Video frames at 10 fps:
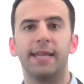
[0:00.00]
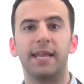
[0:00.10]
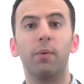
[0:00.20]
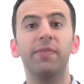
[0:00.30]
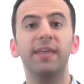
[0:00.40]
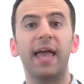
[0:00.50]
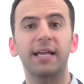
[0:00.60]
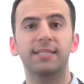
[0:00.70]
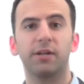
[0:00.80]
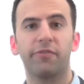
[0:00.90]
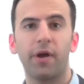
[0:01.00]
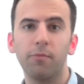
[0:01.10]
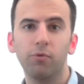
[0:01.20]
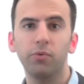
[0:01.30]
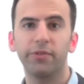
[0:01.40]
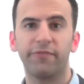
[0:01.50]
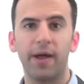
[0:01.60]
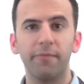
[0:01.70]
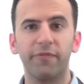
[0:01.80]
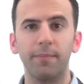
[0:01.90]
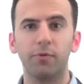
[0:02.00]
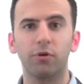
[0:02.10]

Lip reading: Now in the axillofemoral, the fem-fem